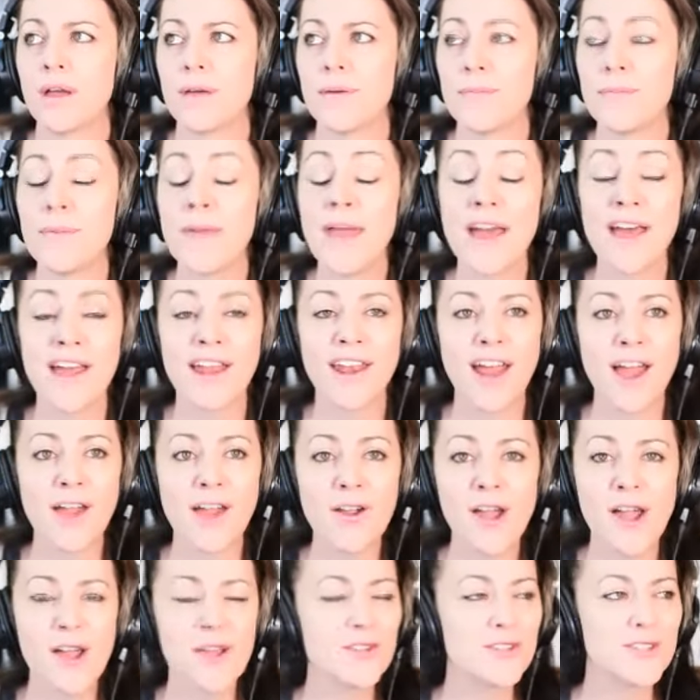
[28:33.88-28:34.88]
man, I,
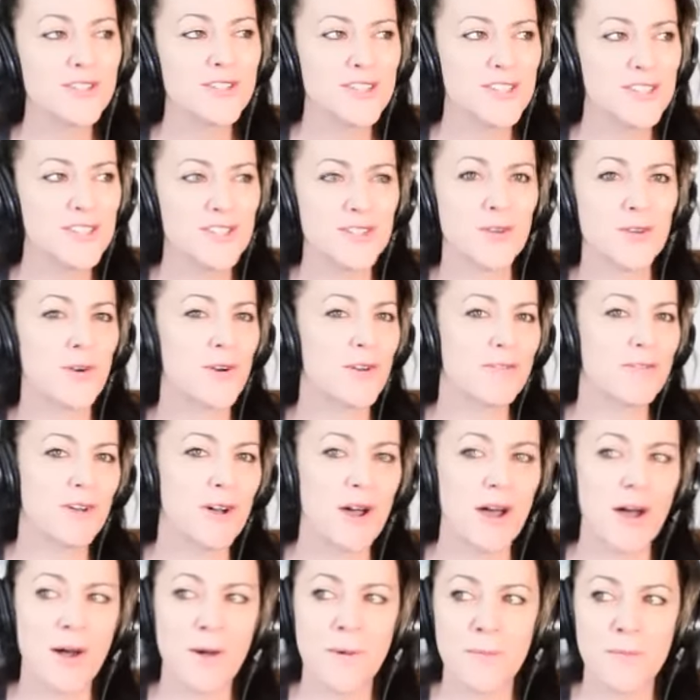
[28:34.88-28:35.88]
I was sort of a,
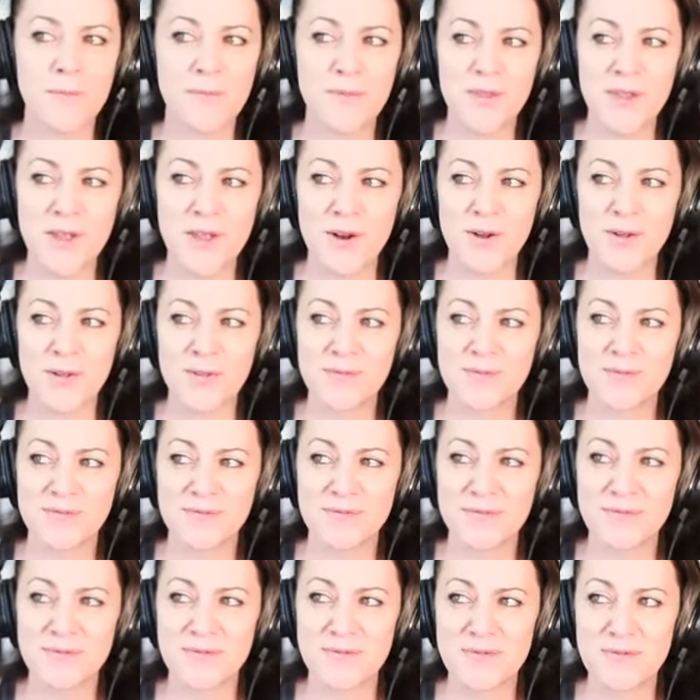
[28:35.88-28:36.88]
a, you know,
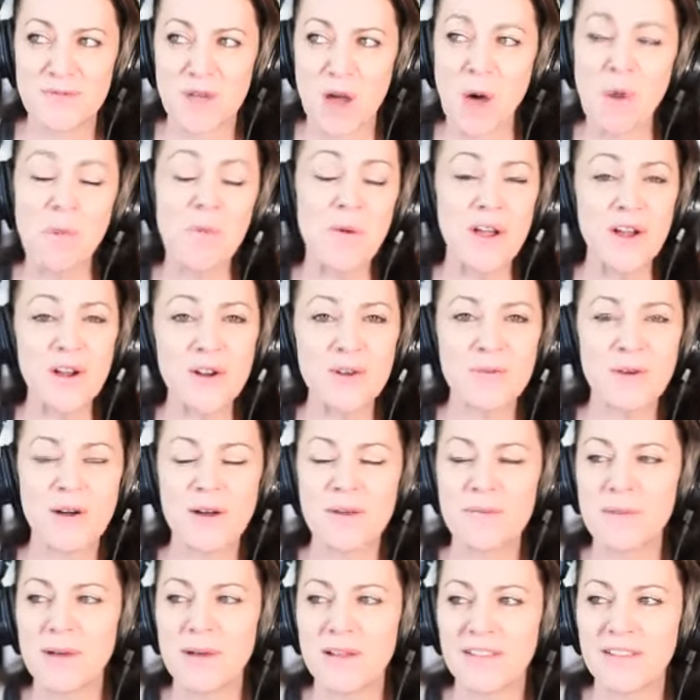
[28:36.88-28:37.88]
a weird
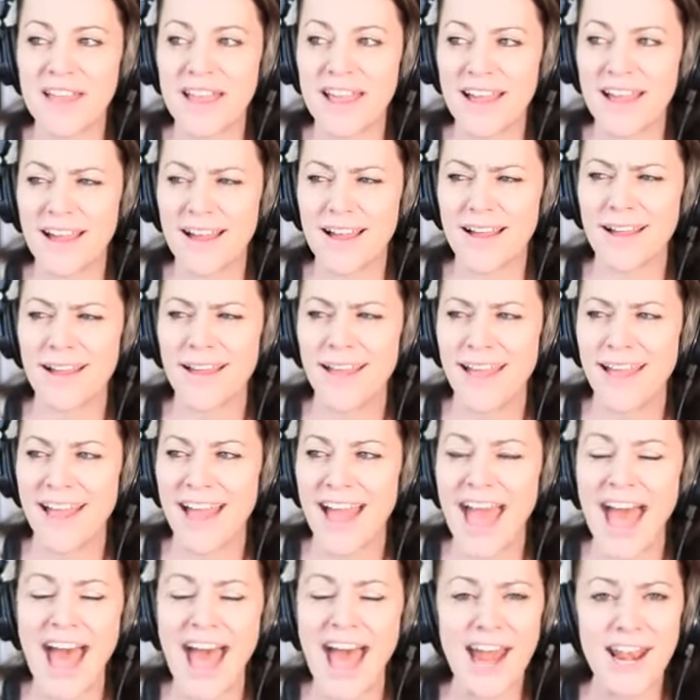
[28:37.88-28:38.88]
one, but like
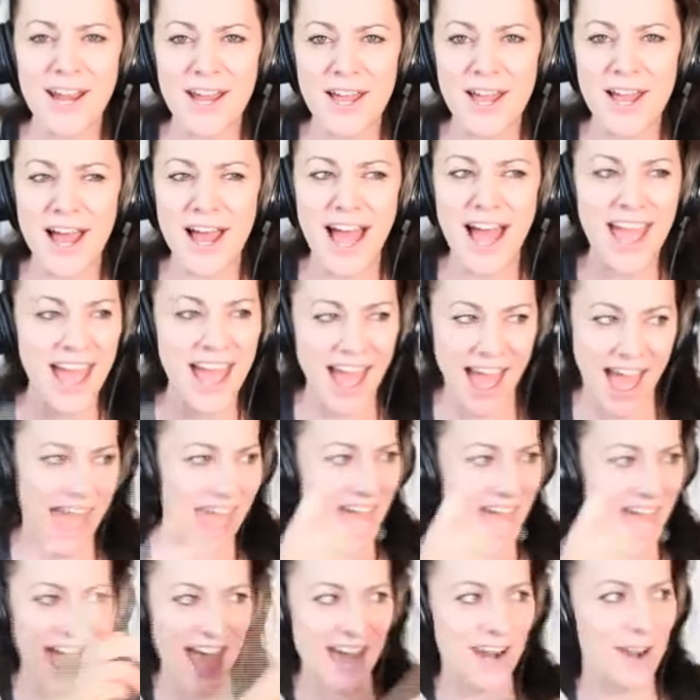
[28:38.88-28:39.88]
had a I, I
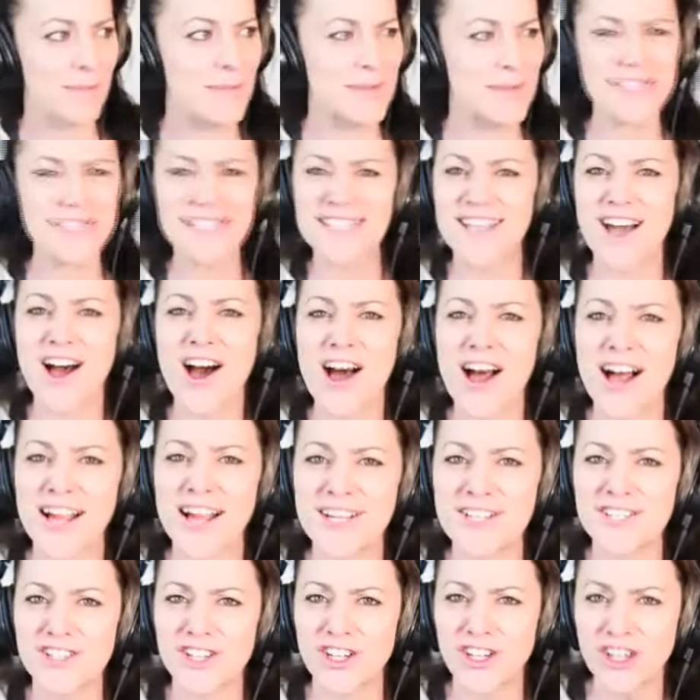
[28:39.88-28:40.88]
had a
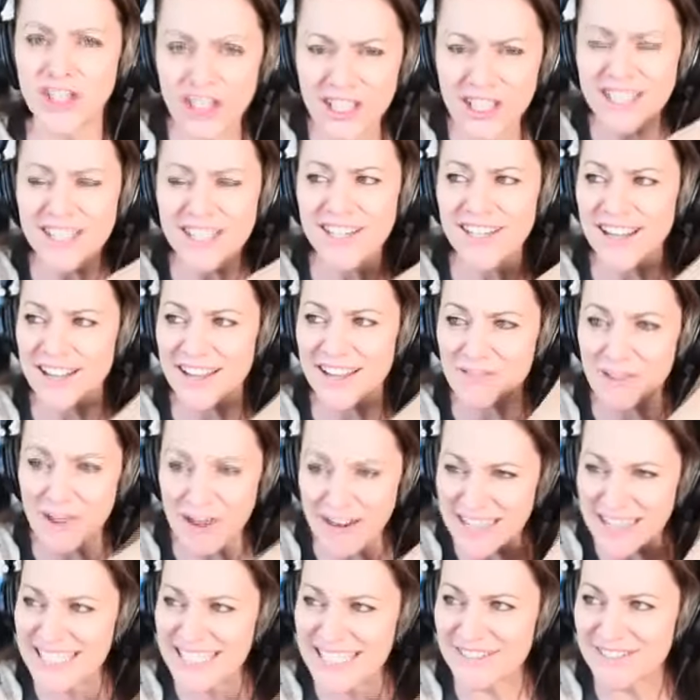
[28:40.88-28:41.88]
massage earlier. I want
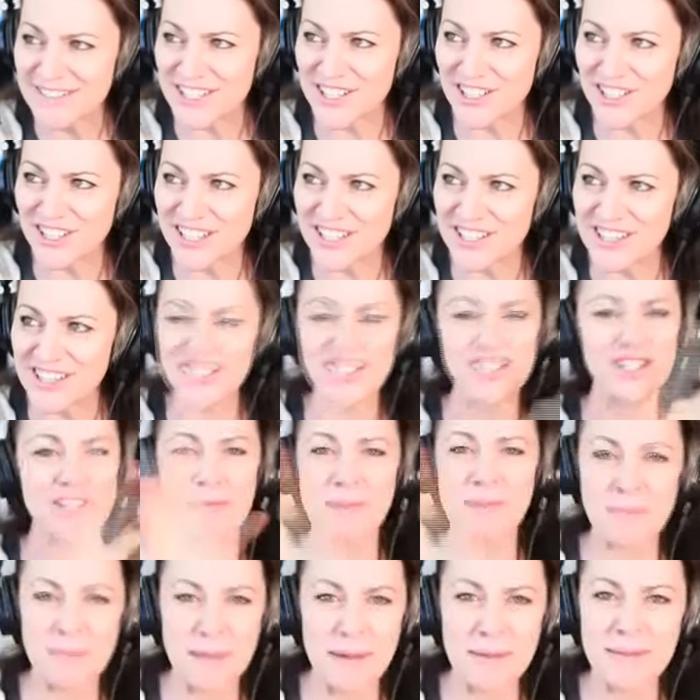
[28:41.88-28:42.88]
to say it was earlier this year,
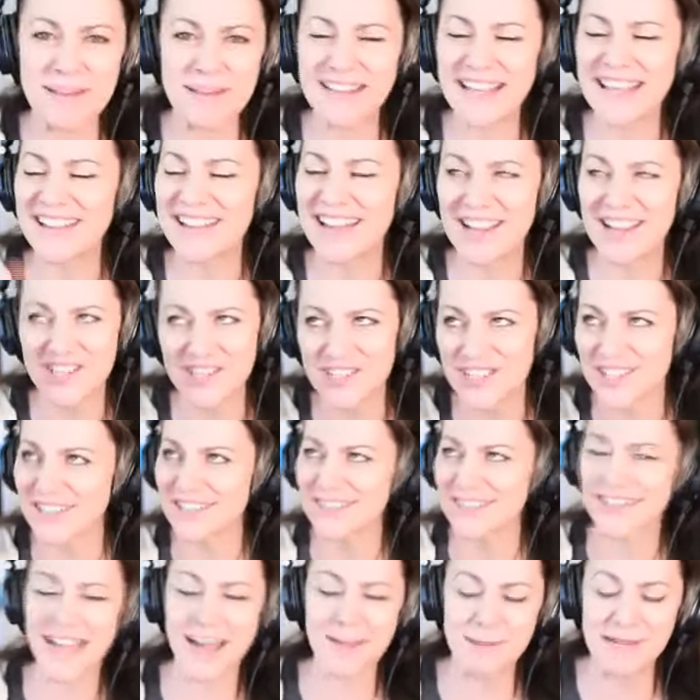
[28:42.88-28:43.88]
but maybe late last year.
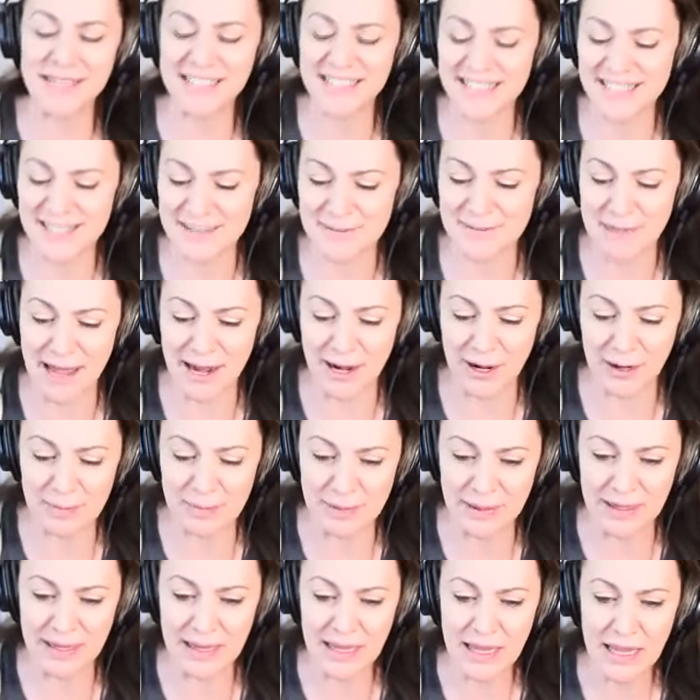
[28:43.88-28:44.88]
Timing doesn't matter.
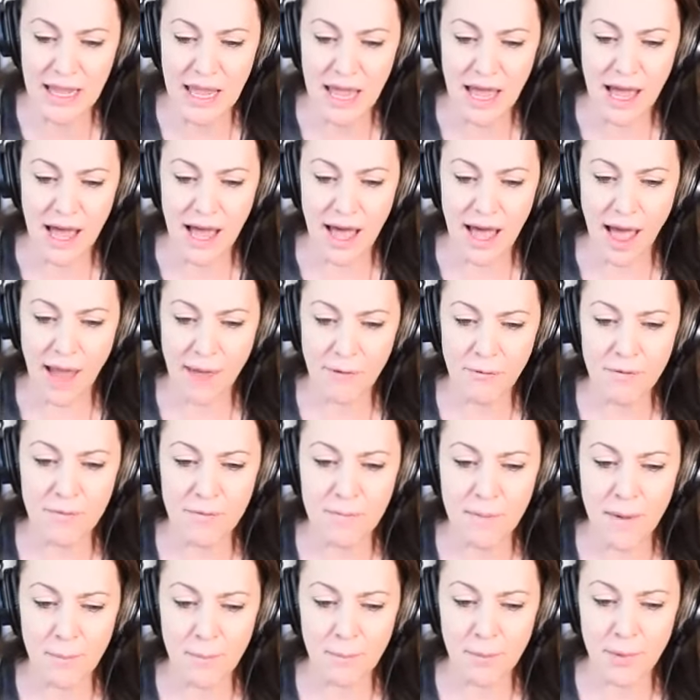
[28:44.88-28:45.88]
But I
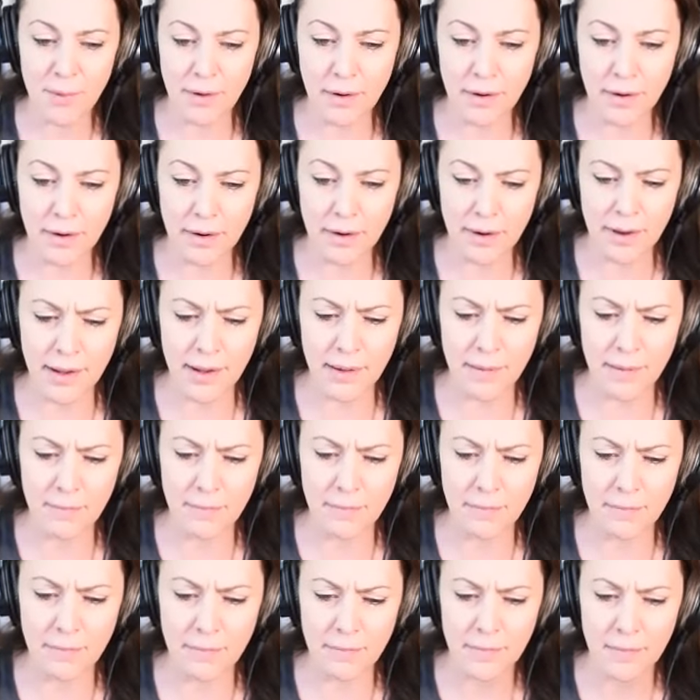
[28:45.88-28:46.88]
remember
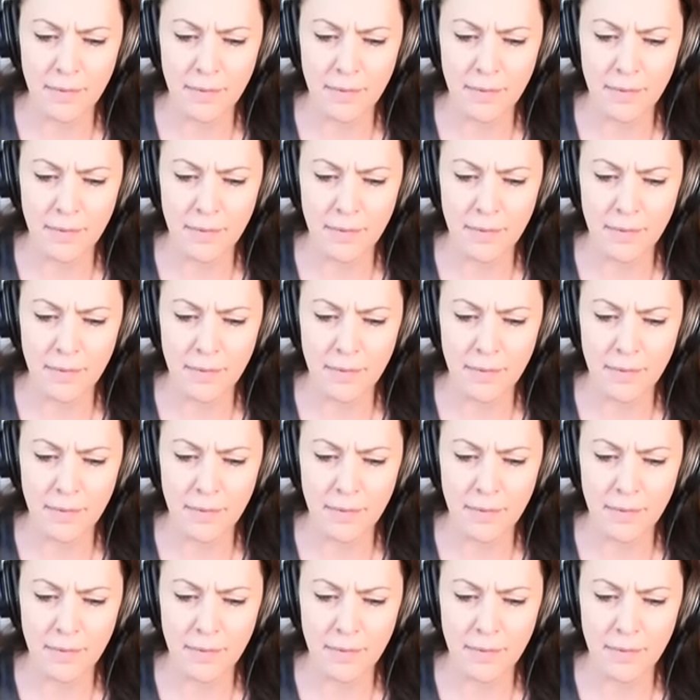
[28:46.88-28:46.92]
um